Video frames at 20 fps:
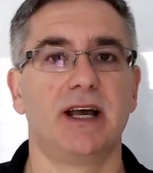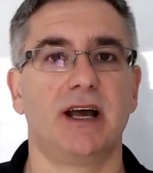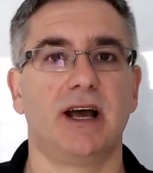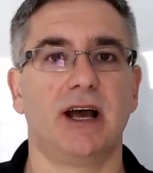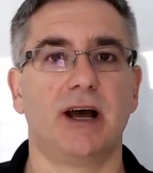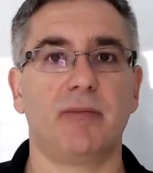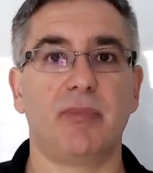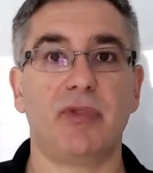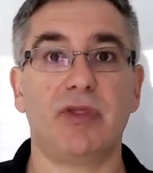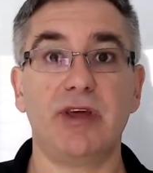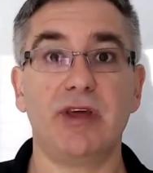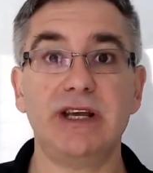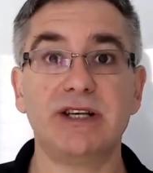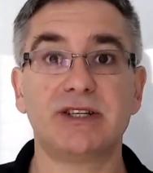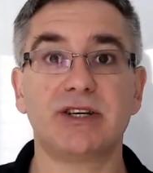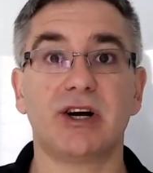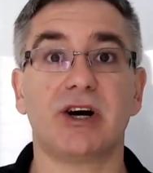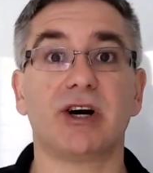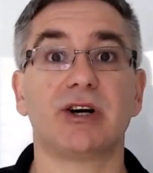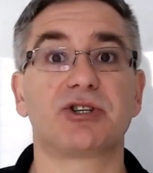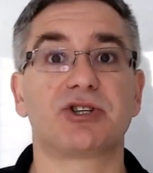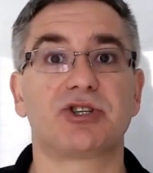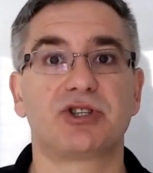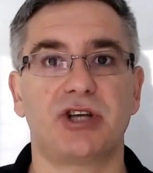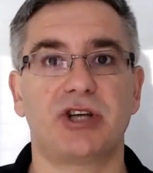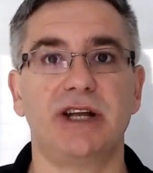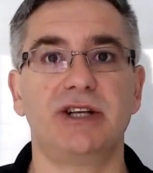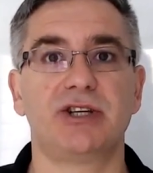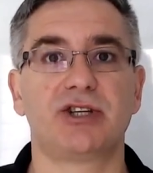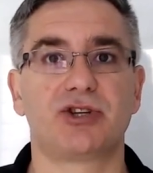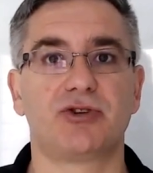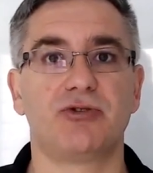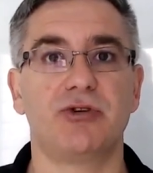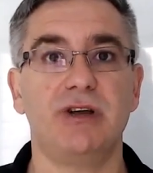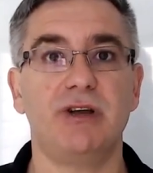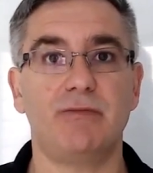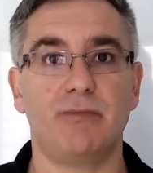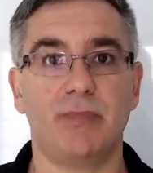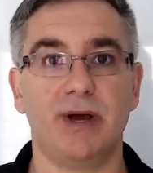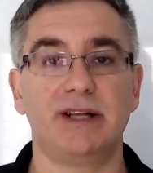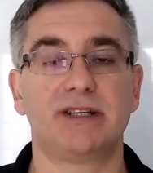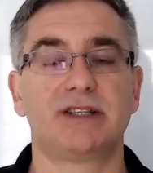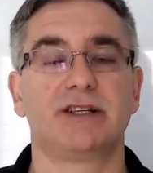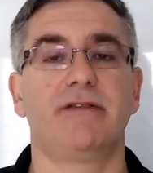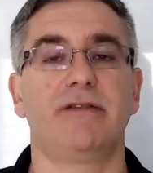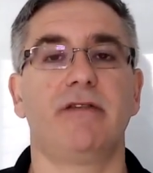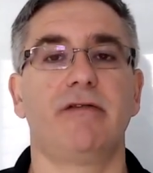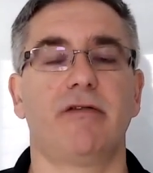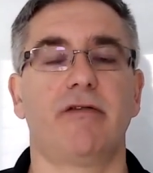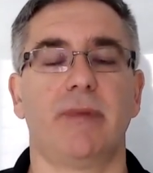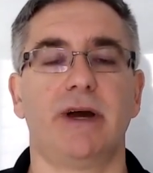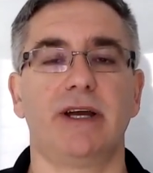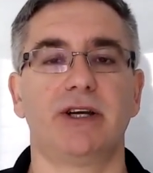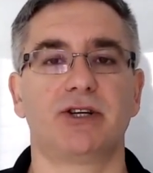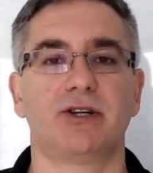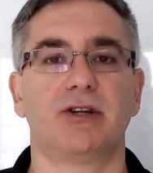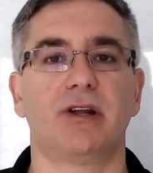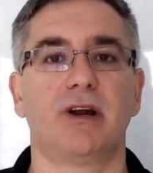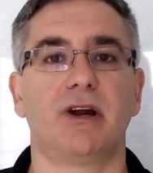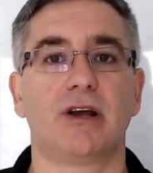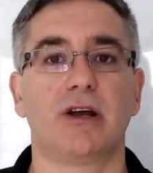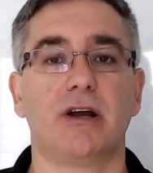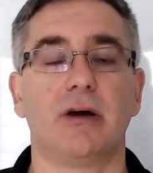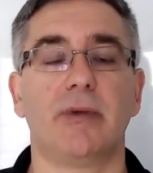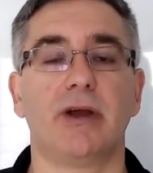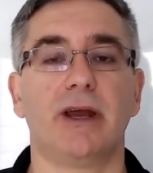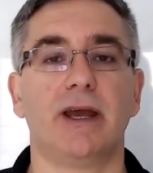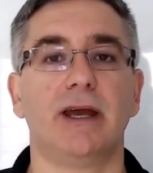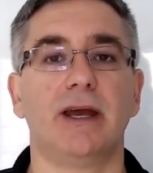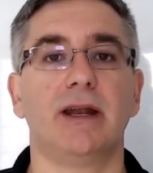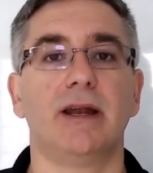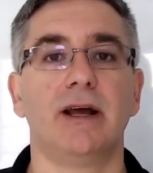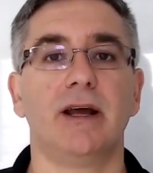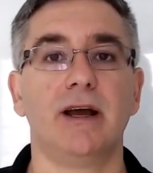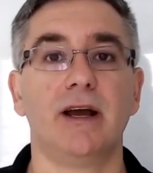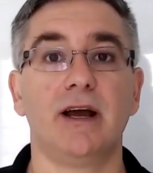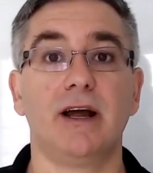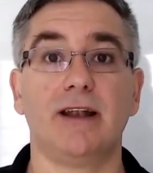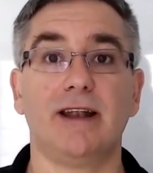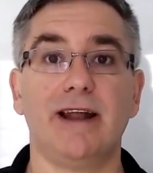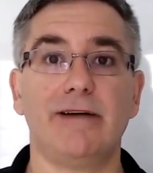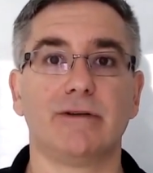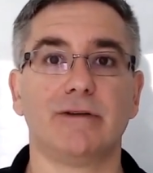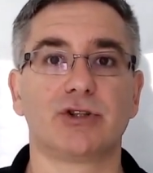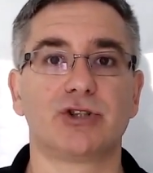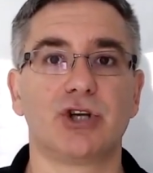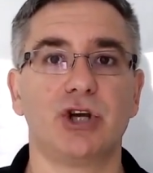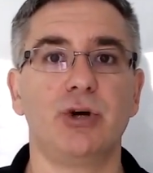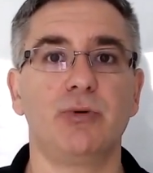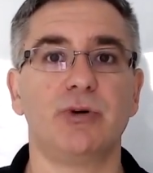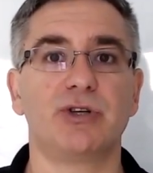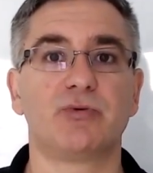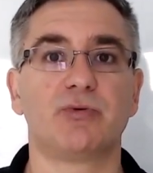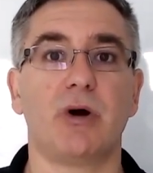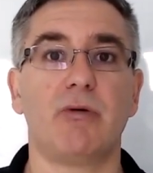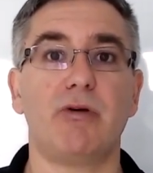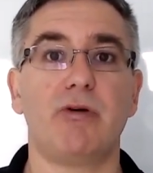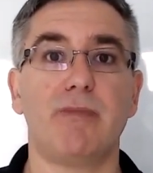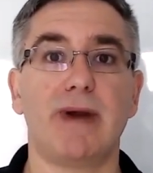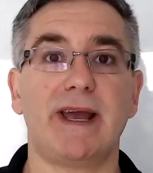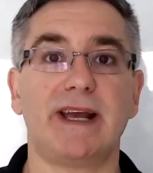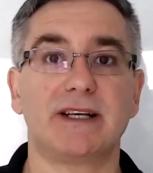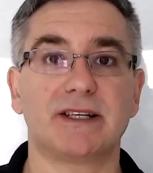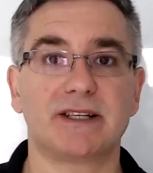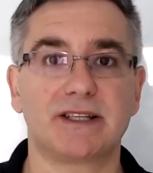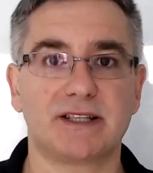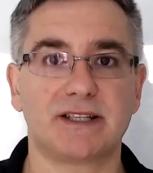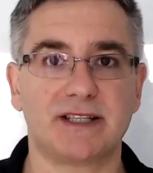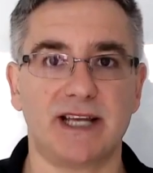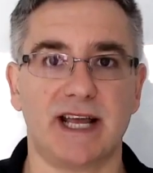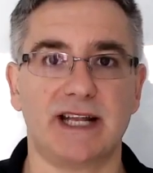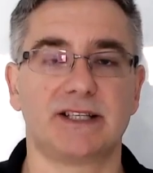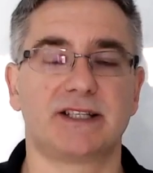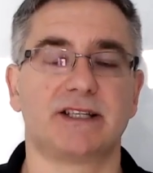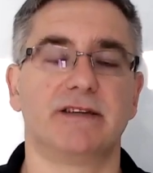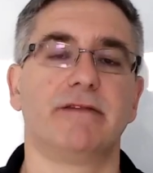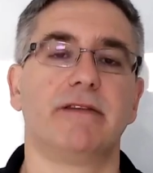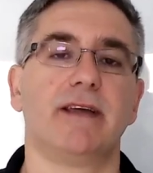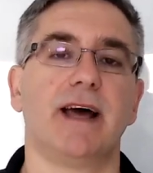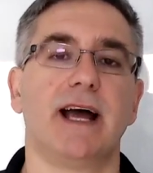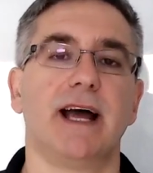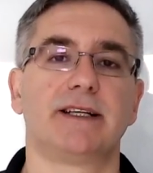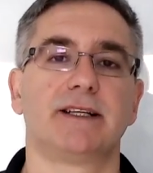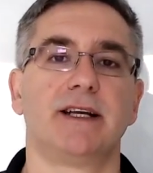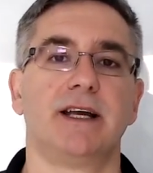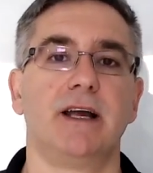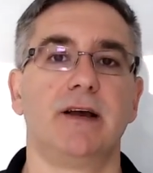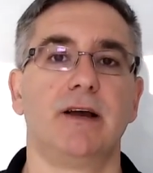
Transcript: Um, these are sensory bits of information that are coming in. Level two is where we make sense of that